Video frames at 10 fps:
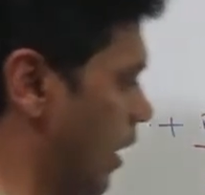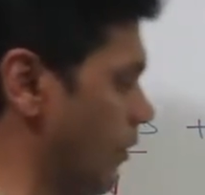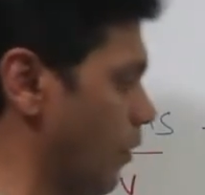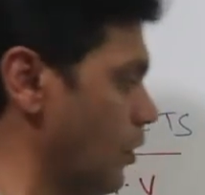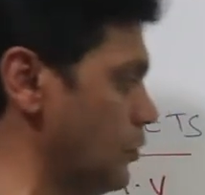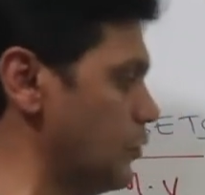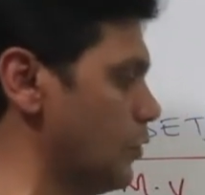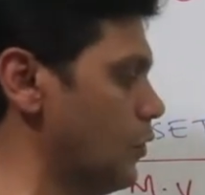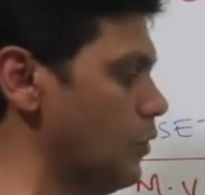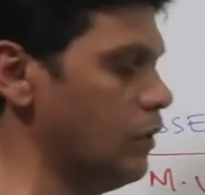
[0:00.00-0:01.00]
and
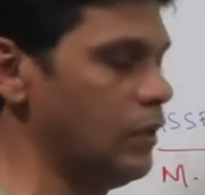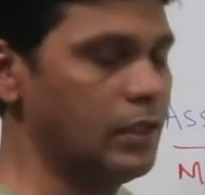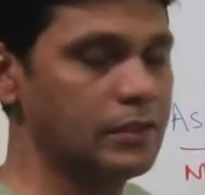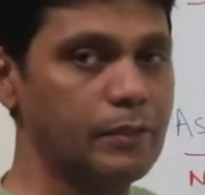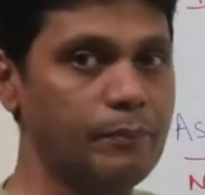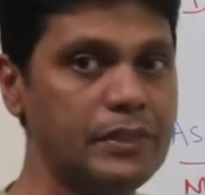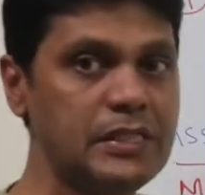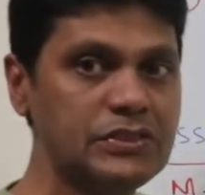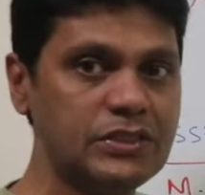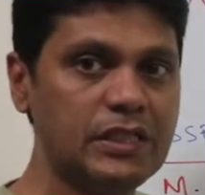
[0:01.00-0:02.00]
also the
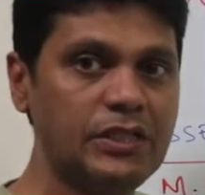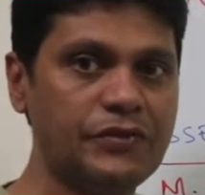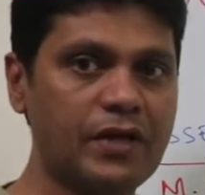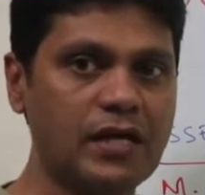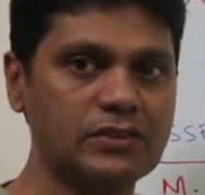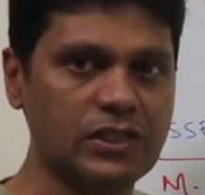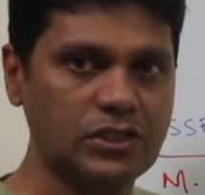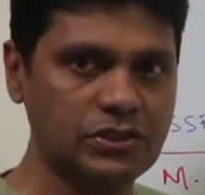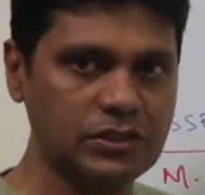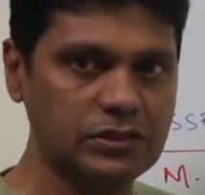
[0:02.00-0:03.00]
personal
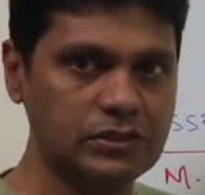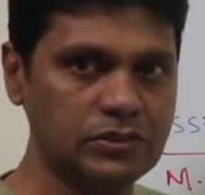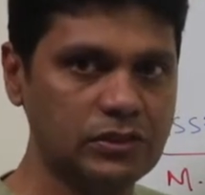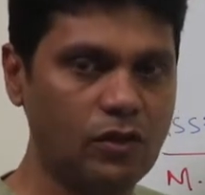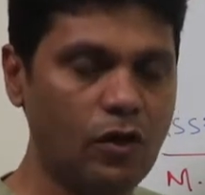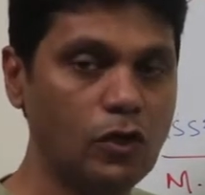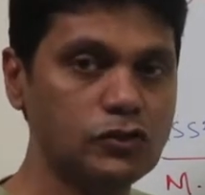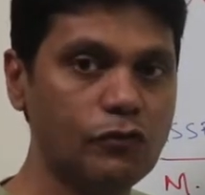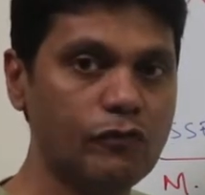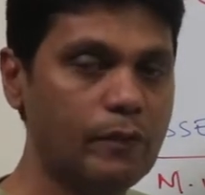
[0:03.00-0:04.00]
transactions
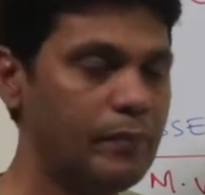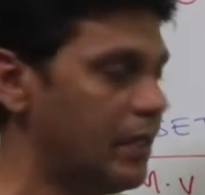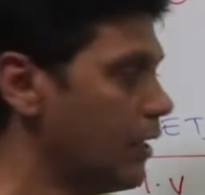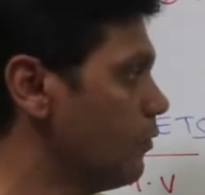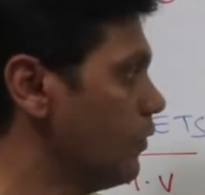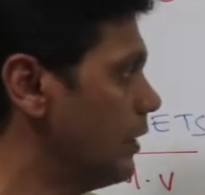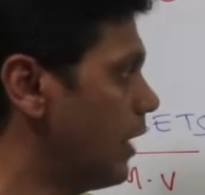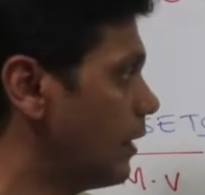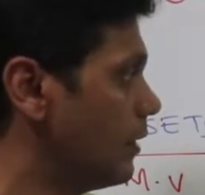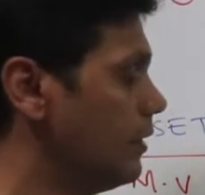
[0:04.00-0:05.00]
also will be
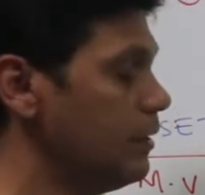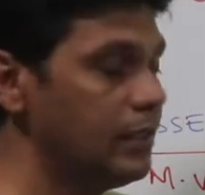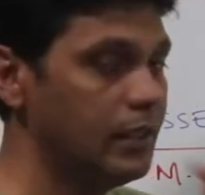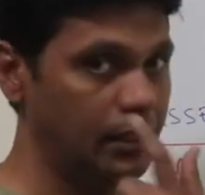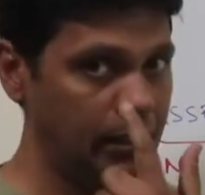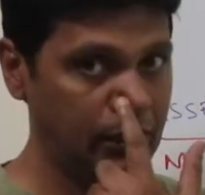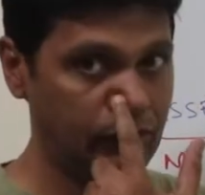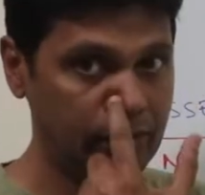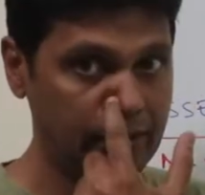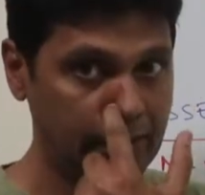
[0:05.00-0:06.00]
recorded under
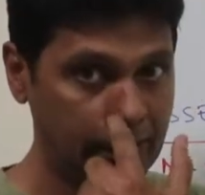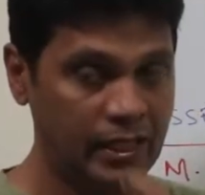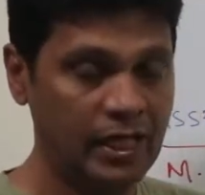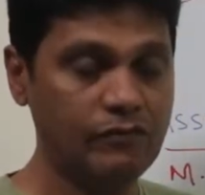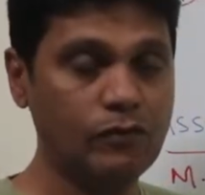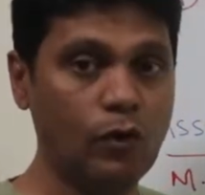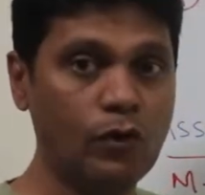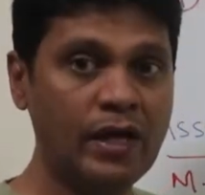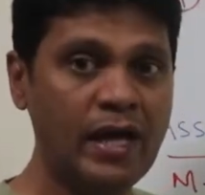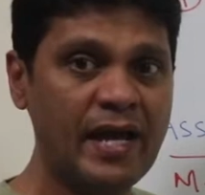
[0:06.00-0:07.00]
equity. If the
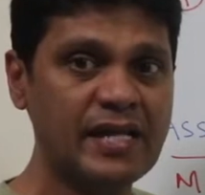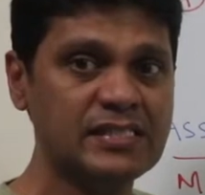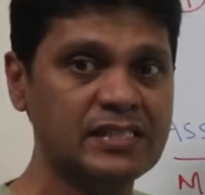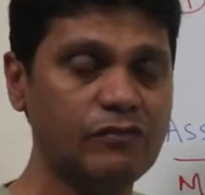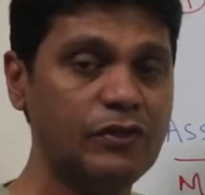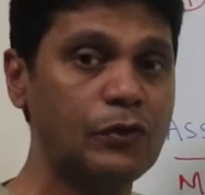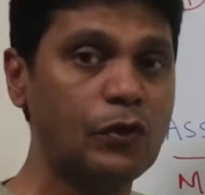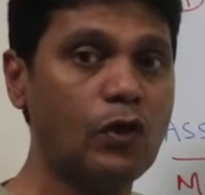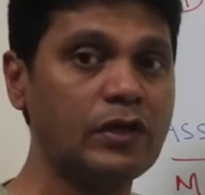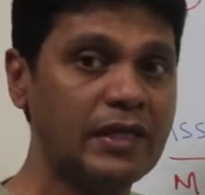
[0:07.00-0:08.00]
owner has
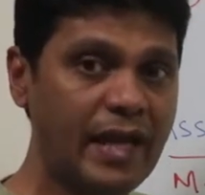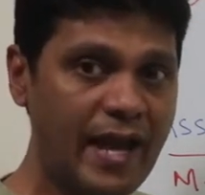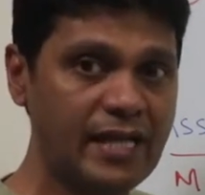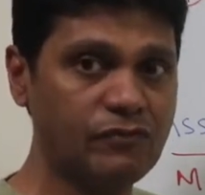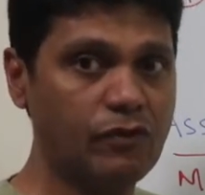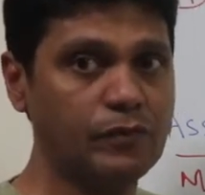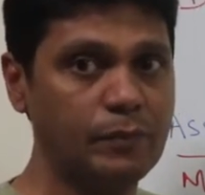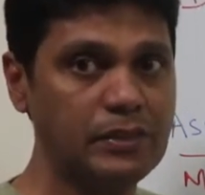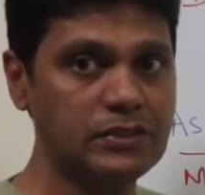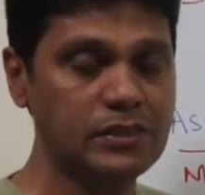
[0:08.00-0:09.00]
withdrawn cash from
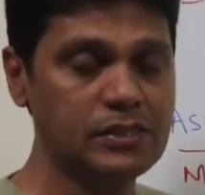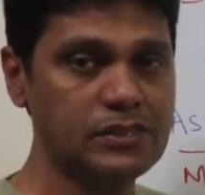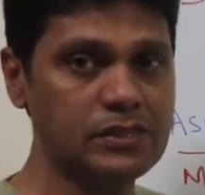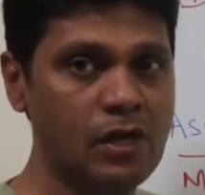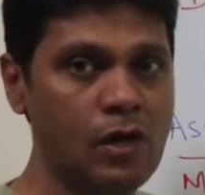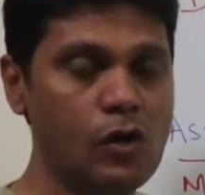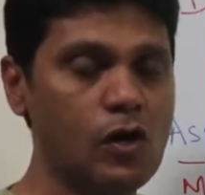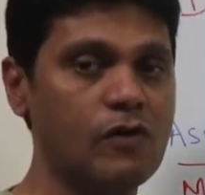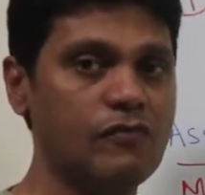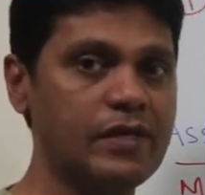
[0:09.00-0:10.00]
the business,
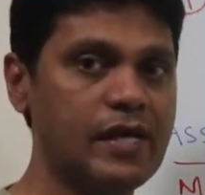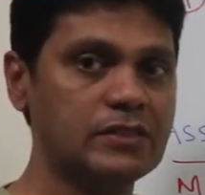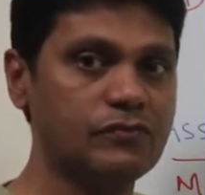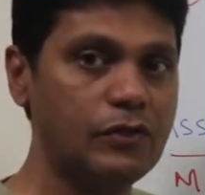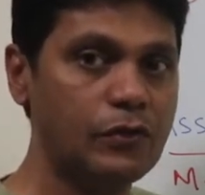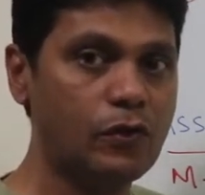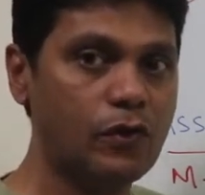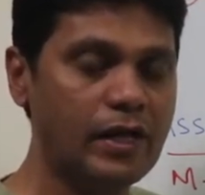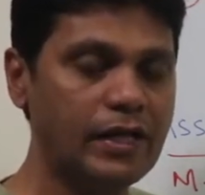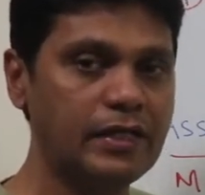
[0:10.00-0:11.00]
or if he has
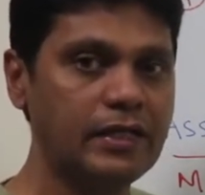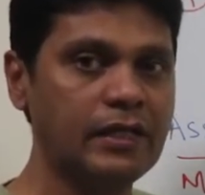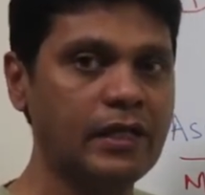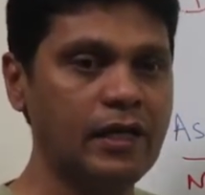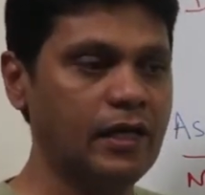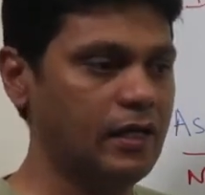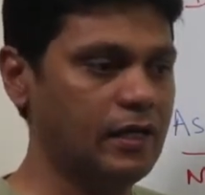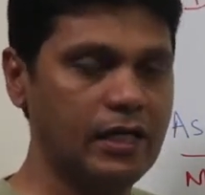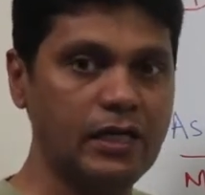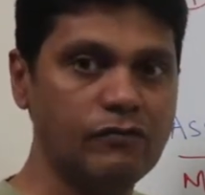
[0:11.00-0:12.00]
withdrawn any
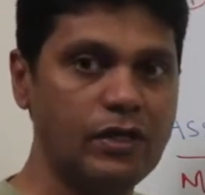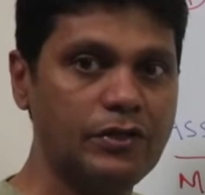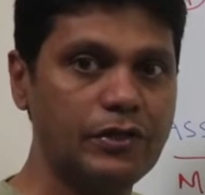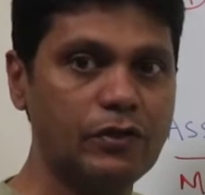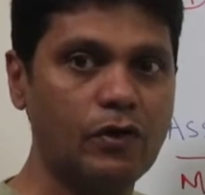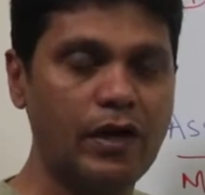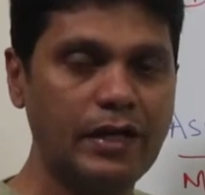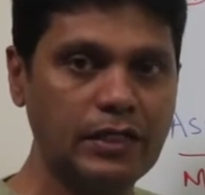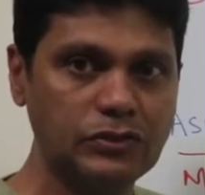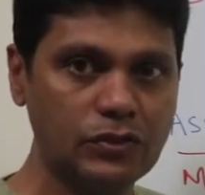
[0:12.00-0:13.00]
inventory or
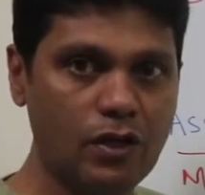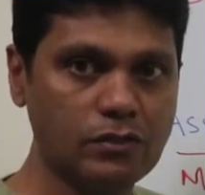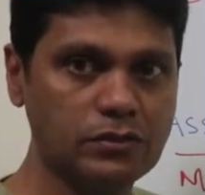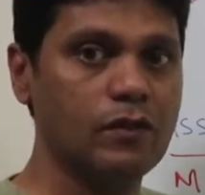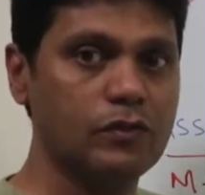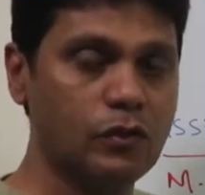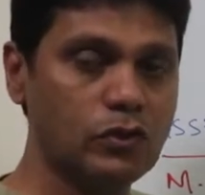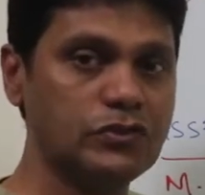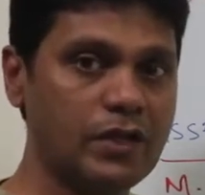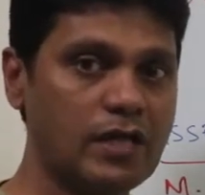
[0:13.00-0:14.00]
any stocks,
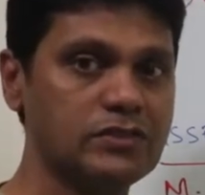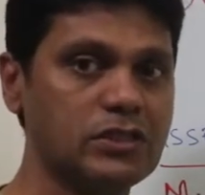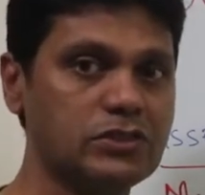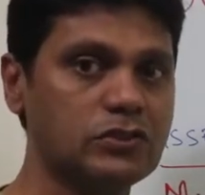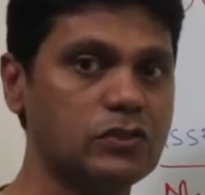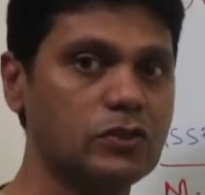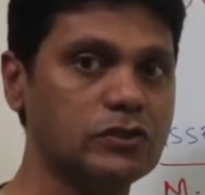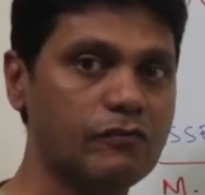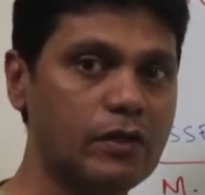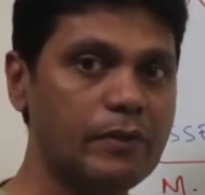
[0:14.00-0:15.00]
those transactions
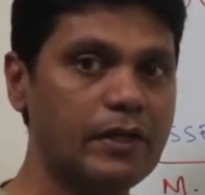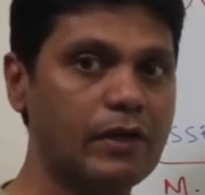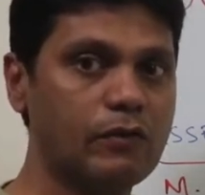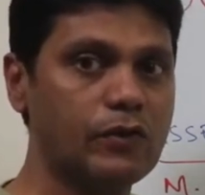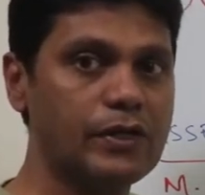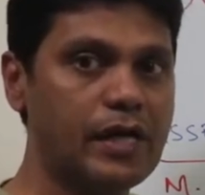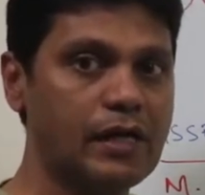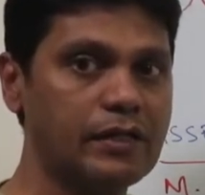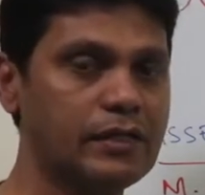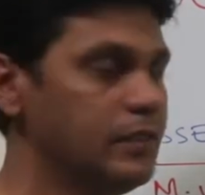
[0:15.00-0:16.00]
also will be recorded
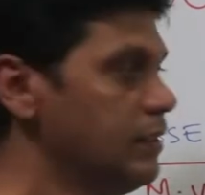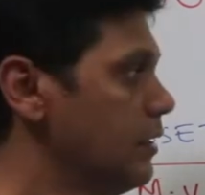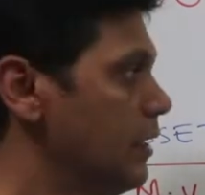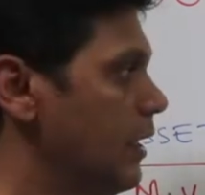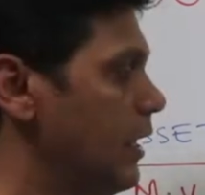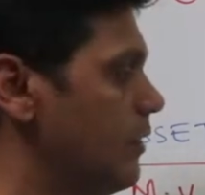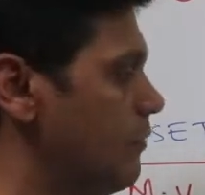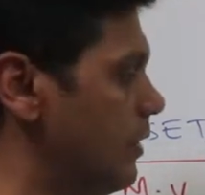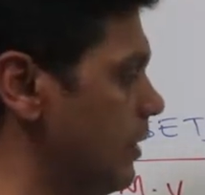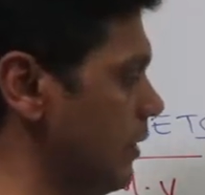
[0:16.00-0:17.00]
under
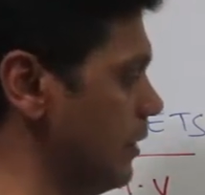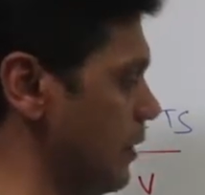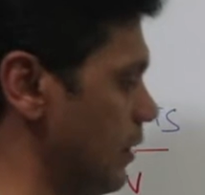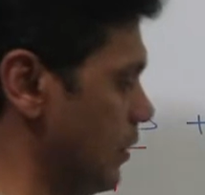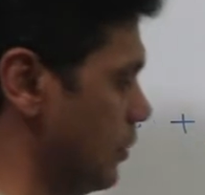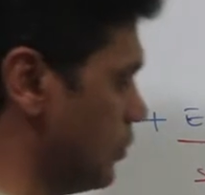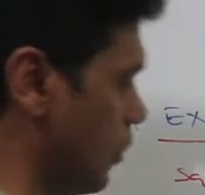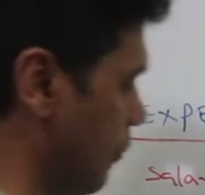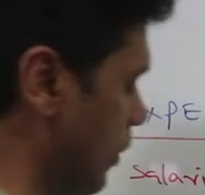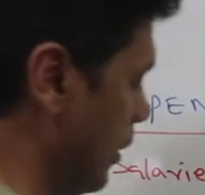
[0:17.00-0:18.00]
equity.
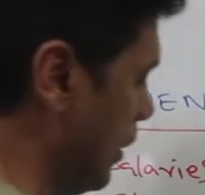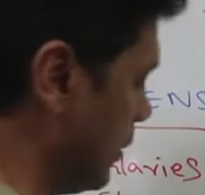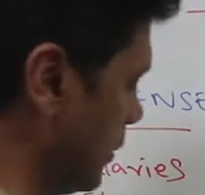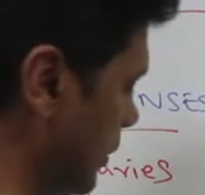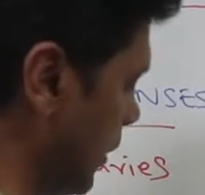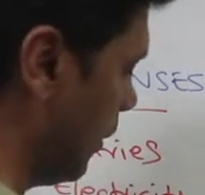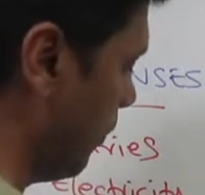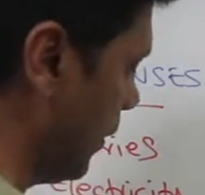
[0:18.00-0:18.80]
So we say